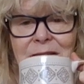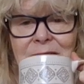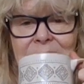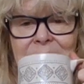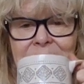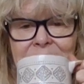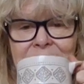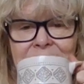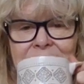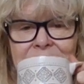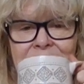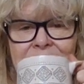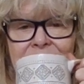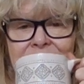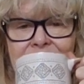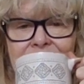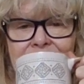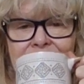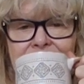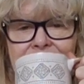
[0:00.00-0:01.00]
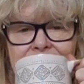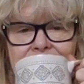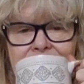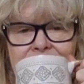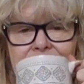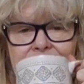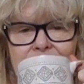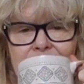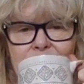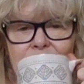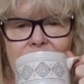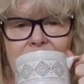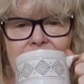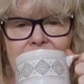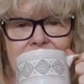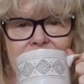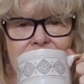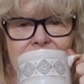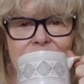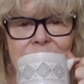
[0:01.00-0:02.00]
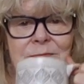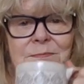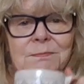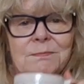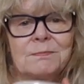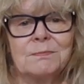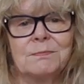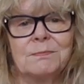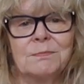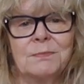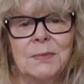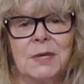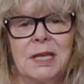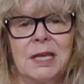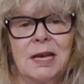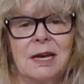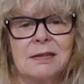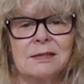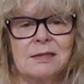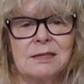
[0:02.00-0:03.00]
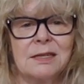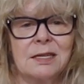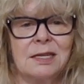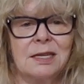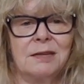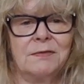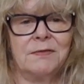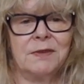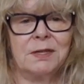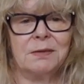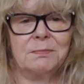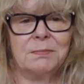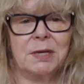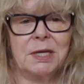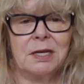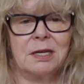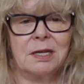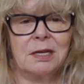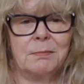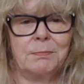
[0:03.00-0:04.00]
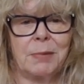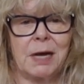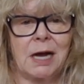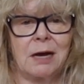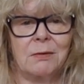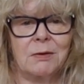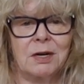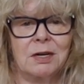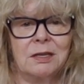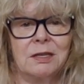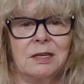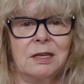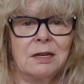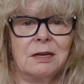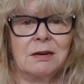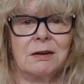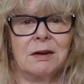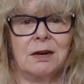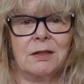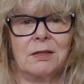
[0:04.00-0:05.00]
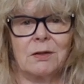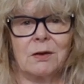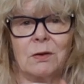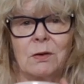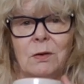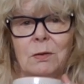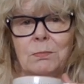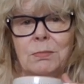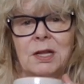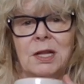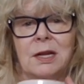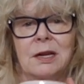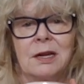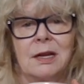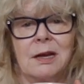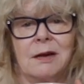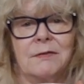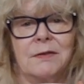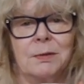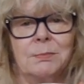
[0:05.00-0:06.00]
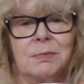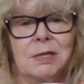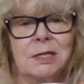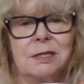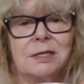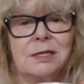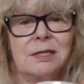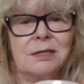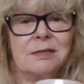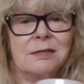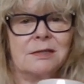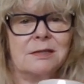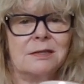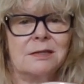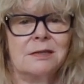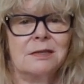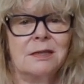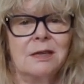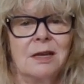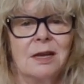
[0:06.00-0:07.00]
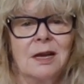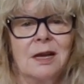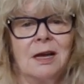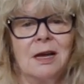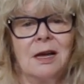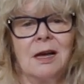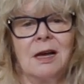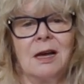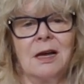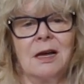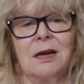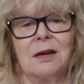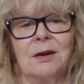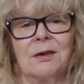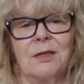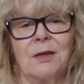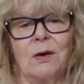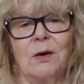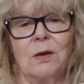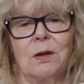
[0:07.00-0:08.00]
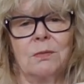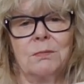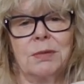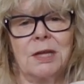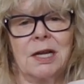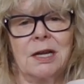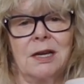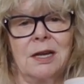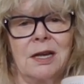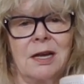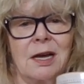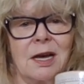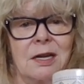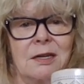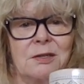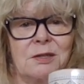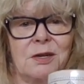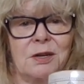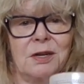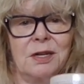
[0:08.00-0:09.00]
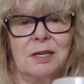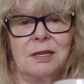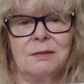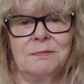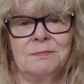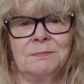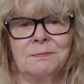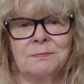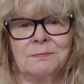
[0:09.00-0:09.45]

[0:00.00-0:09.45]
And well, he hasn't even been in power a year, and the whole bloody government the whole bloody country,